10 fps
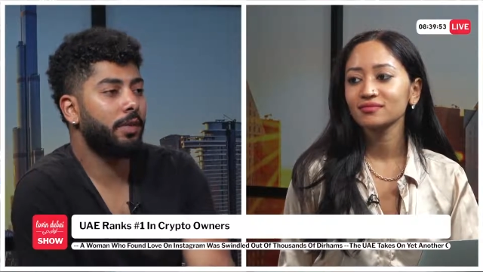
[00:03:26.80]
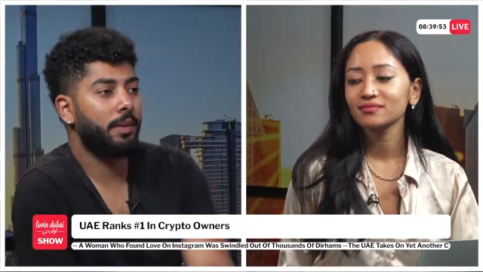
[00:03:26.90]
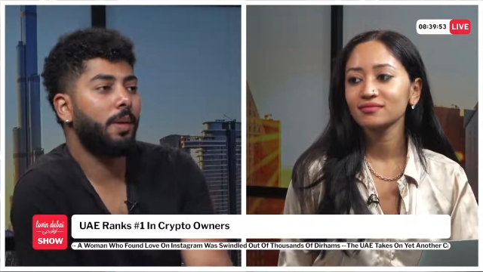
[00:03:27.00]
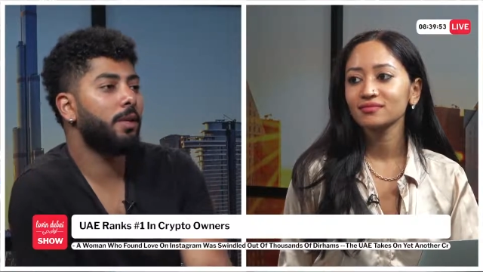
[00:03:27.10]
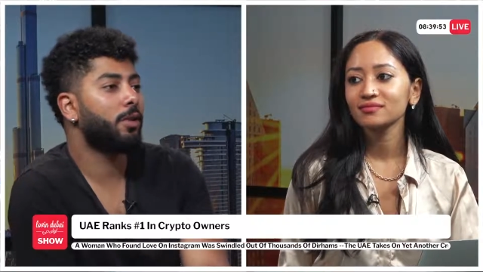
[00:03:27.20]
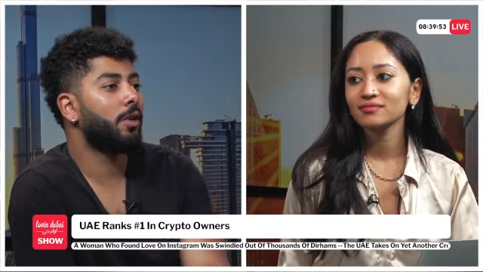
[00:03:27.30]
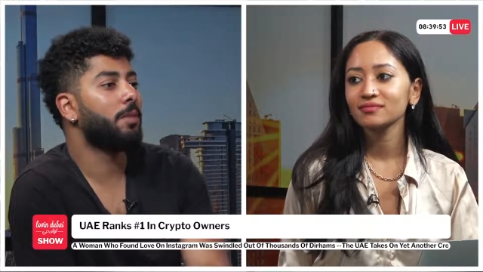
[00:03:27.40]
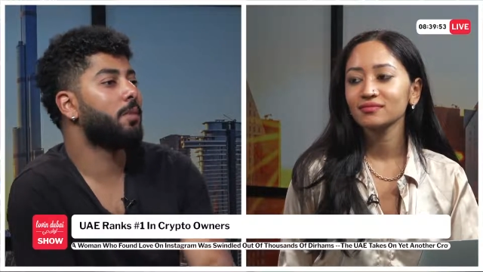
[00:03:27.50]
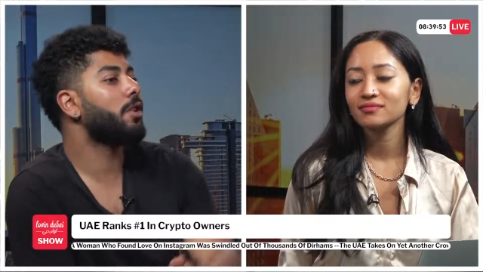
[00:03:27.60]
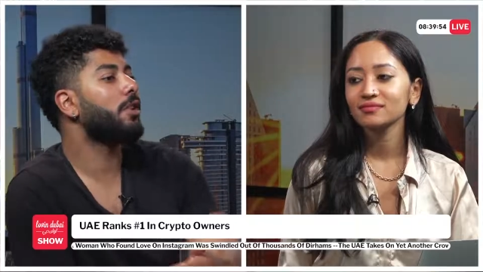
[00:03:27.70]
Speaker 1: explanatory. The
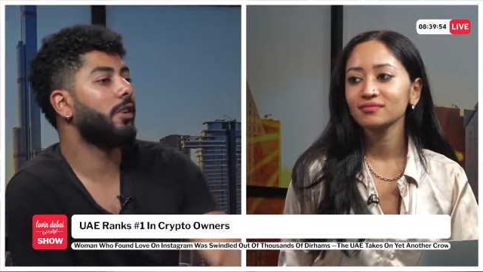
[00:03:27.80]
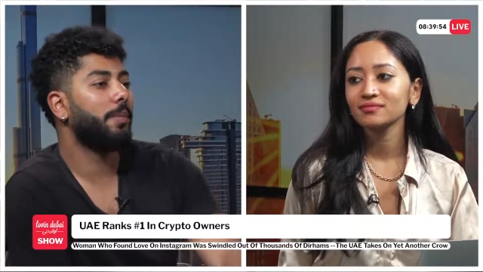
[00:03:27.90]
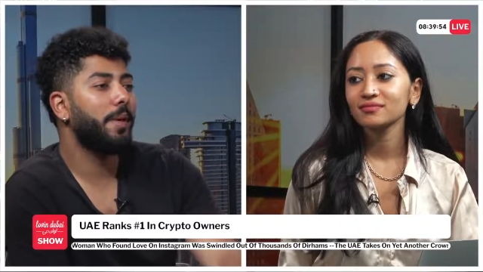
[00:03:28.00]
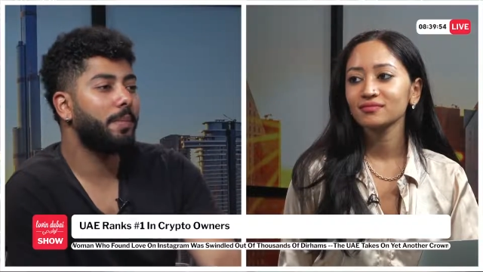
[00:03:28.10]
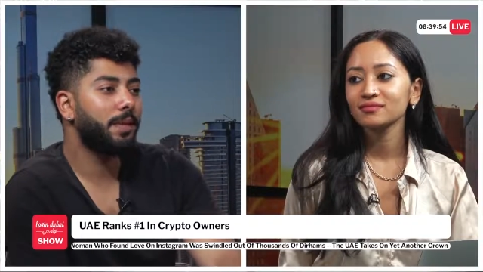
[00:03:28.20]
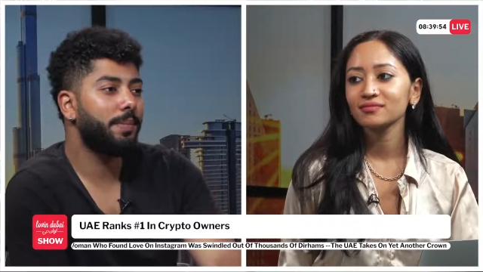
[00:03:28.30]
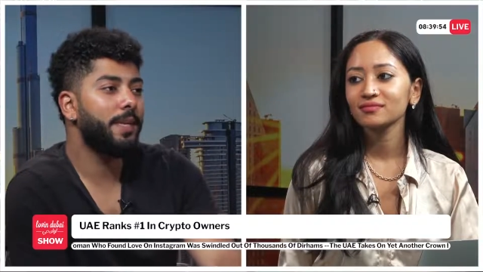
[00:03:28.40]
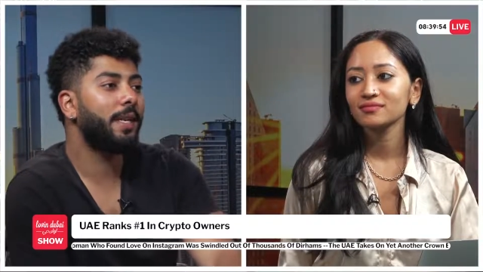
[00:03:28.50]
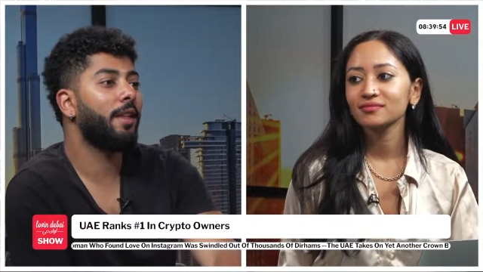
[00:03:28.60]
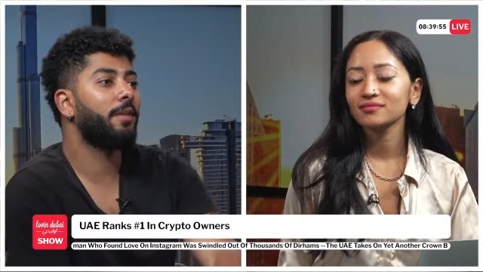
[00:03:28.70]
more you hear people
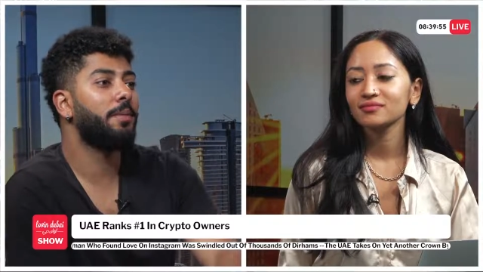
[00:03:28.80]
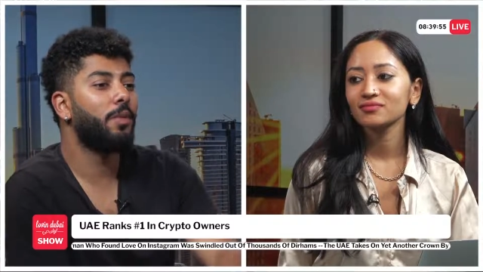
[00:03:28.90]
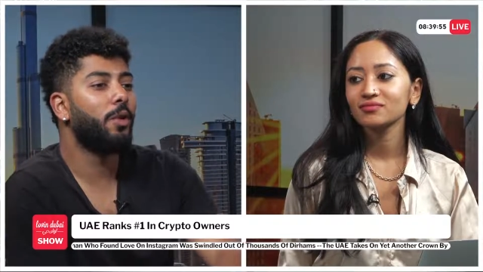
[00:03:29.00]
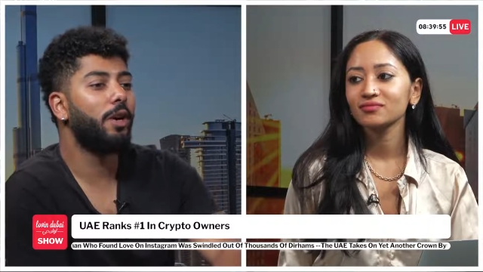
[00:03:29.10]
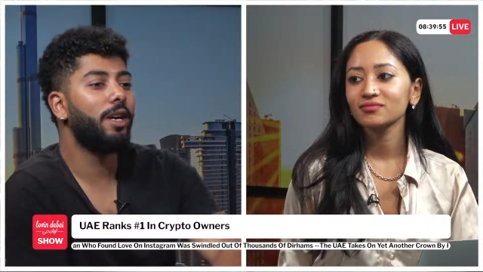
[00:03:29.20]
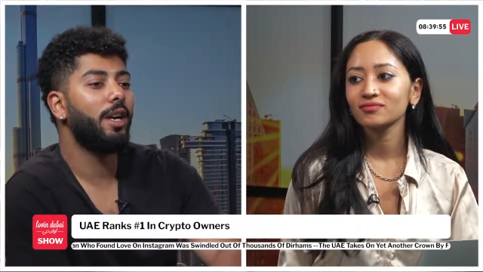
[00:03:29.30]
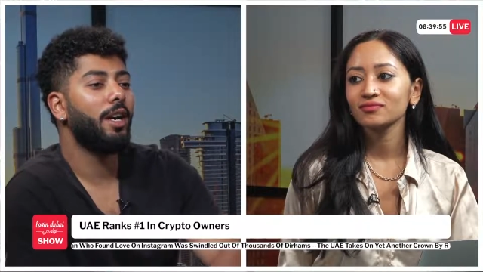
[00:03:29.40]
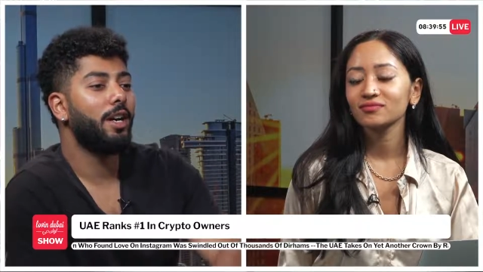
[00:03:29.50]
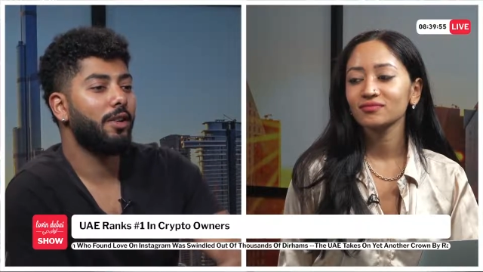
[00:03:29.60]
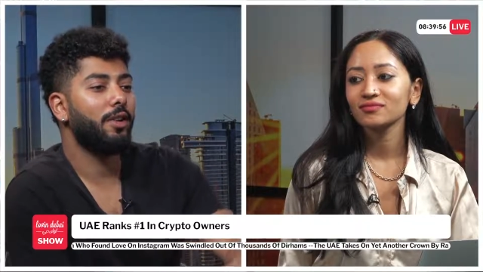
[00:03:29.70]
speak and the more
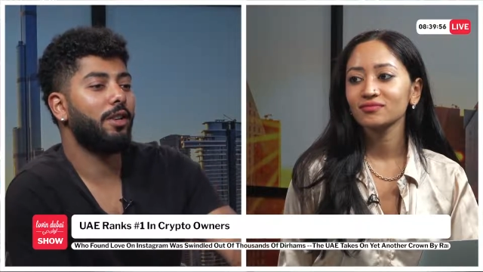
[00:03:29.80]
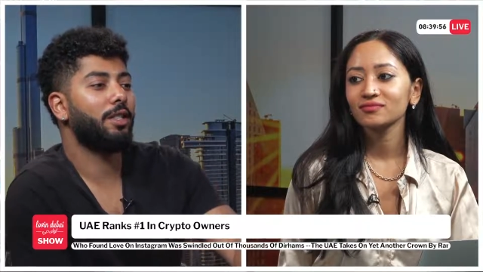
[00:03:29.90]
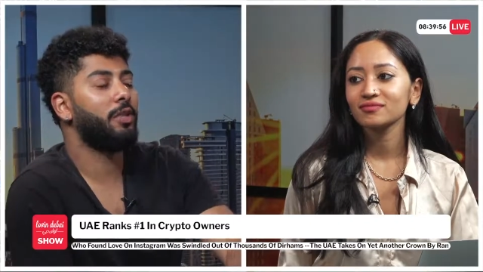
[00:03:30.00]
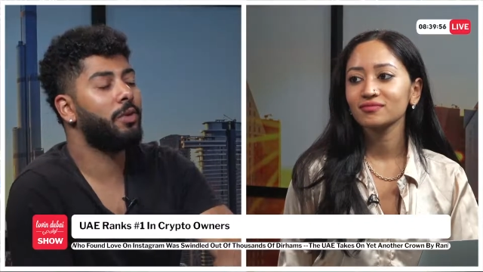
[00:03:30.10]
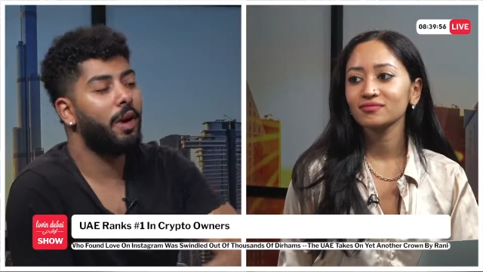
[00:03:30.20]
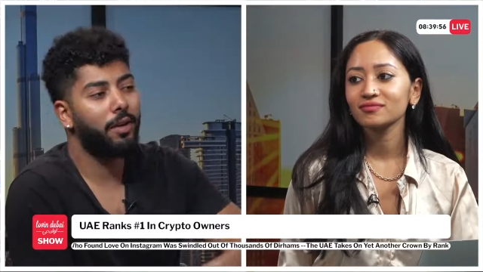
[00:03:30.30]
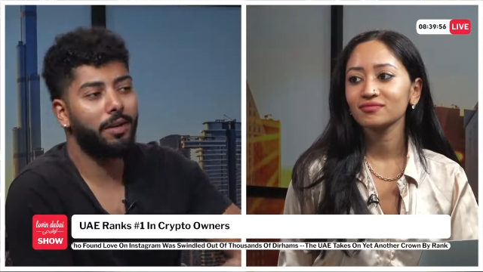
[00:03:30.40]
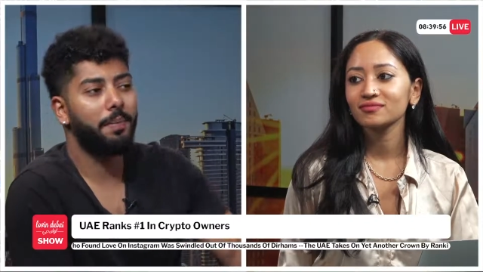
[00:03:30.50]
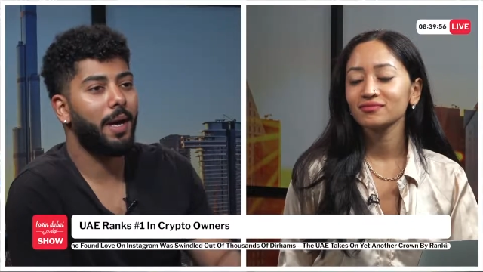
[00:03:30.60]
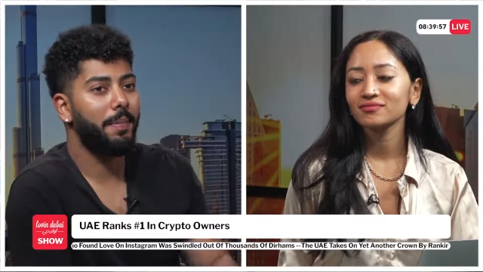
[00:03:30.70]
you're
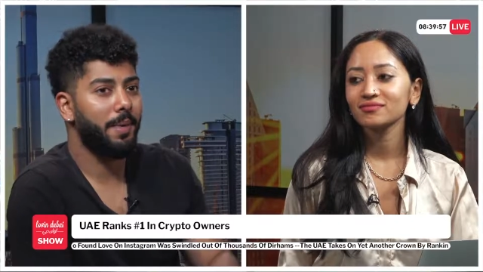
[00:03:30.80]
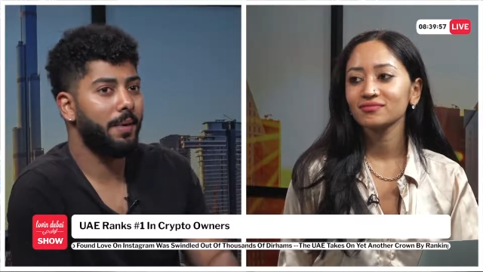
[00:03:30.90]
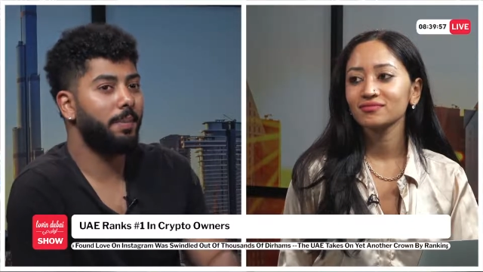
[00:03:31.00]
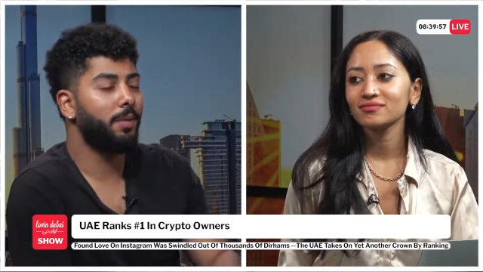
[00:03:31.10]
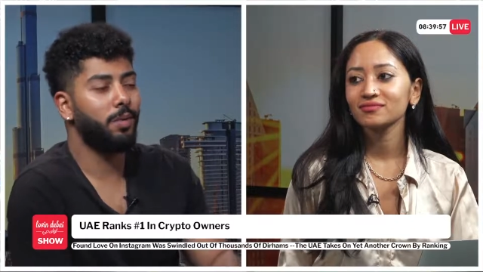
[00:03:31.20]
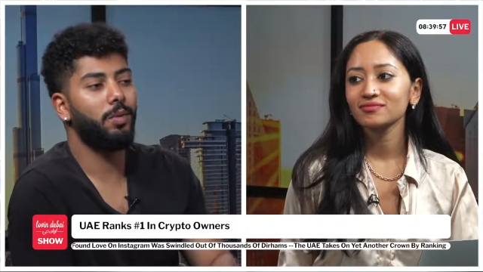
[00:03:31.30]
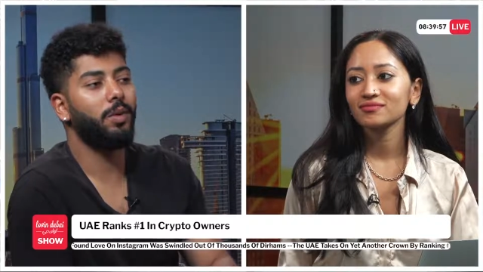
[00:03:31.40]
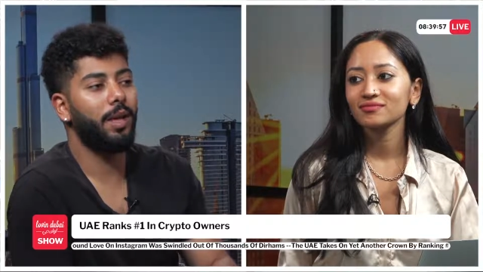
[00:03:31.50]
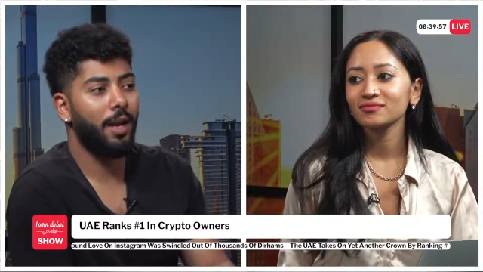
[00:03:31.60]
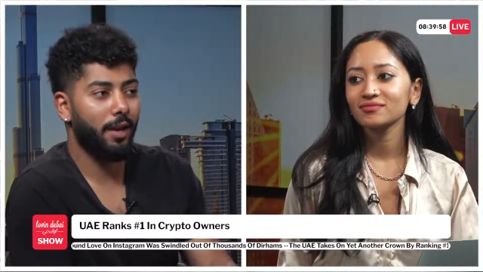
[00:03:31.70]
surrounded by people who
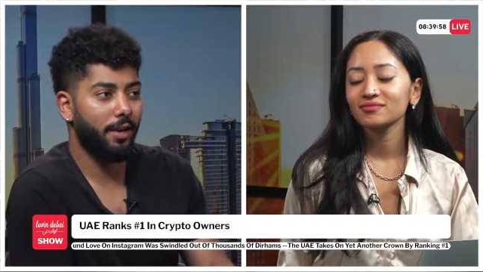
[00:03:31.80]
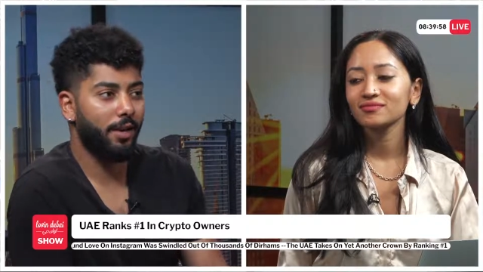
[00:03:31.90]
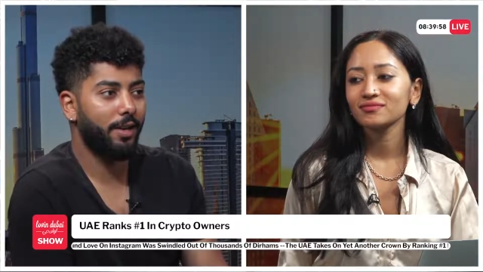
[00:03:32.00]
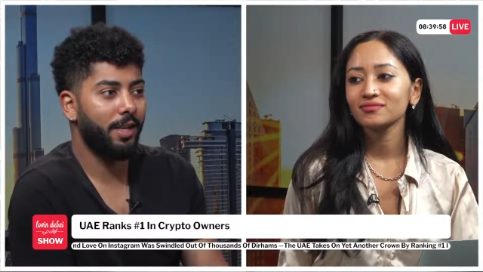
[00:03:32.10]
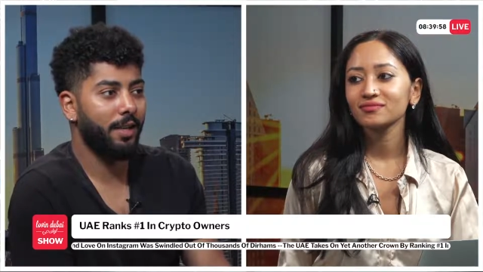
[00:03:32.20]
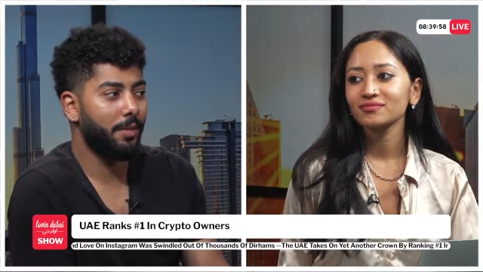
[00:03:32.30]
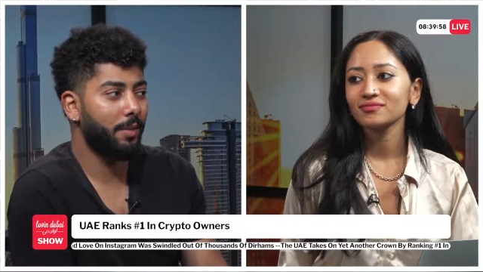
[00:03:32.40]
care in the